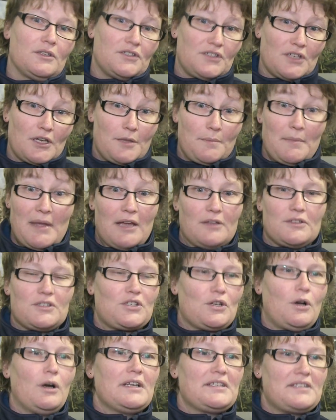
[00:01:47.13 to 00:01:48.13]
So the
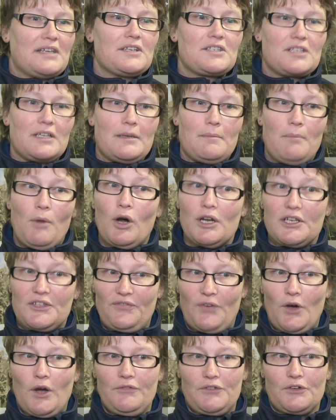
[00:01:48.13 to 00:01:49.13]
mountainside is actually at
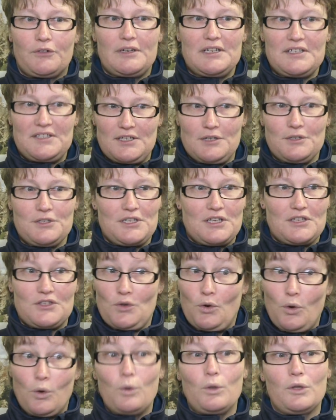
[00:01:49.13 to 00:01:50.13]
-5 degrees
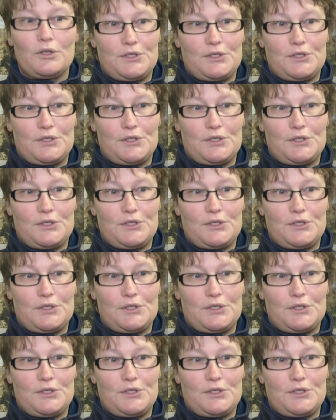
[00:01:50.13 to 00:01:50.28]
Celsius all the